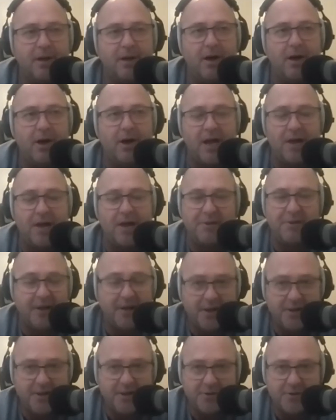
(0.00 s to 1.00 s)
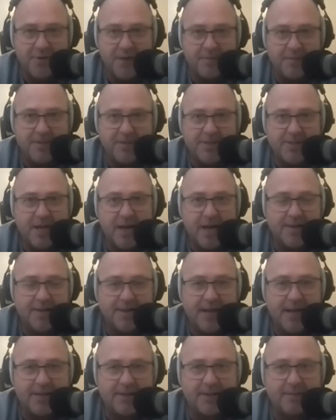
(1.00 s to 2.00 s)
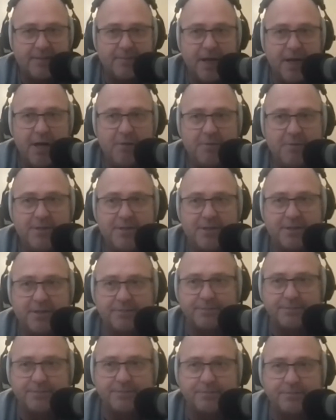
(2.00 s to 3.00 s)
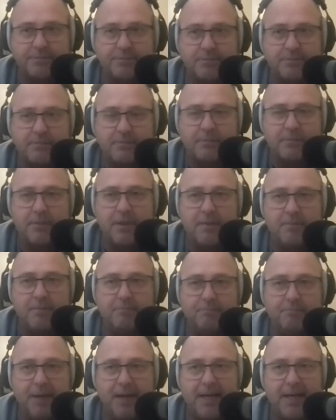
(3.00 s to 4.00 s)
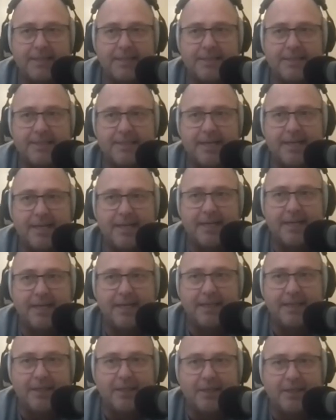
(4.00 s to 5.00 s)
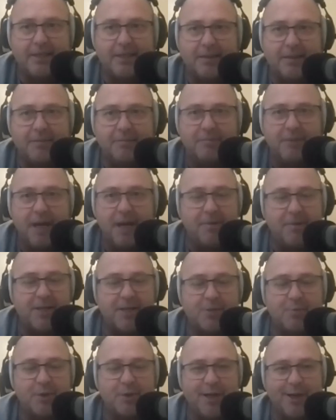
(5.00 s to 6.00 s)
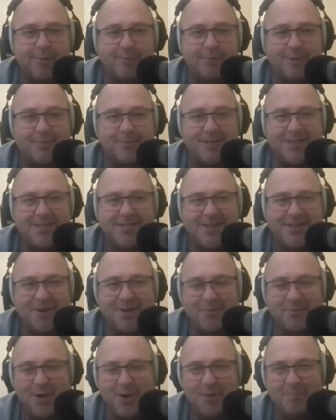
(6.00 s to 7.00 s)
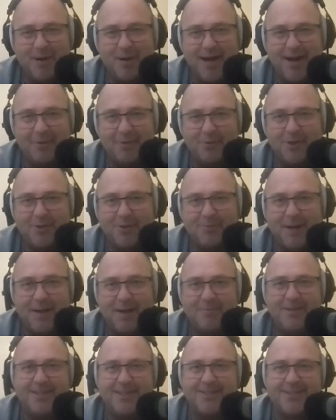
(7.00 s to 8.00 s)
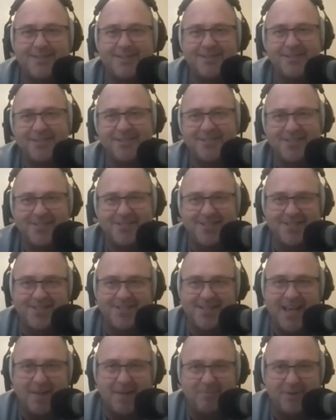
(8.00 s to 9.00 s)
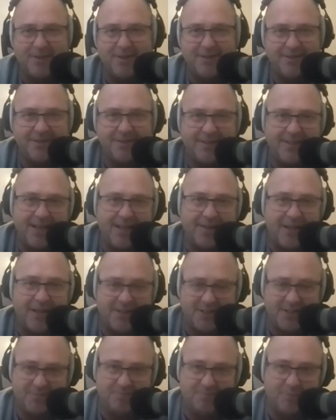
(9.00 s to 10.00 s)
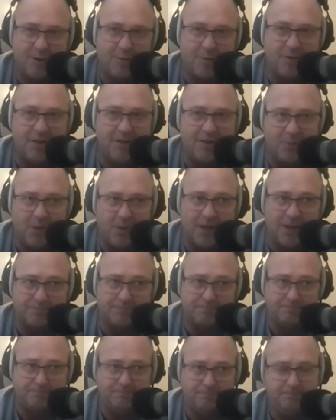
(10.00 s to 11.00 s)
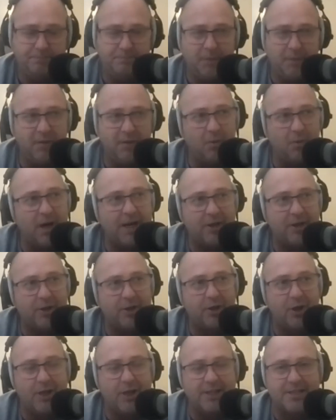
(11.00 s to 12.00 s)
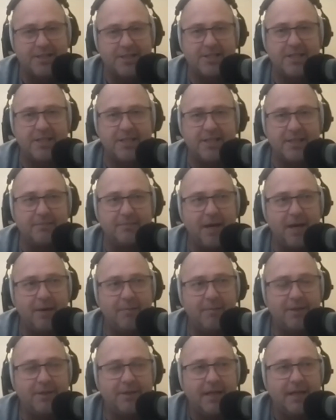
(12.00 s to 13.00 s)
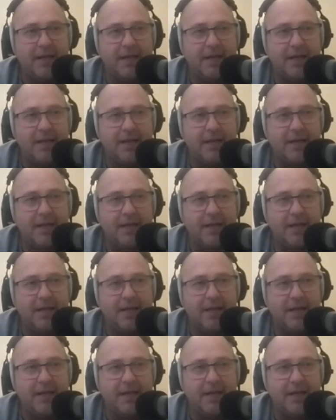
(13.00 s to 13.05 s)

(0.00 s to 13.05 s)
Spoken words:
I don't think either of them are saying that at the moment, but maybe it's being optimistic on my part. Will, maybe it's just that, but that's probably the one I'd like to see at the moment.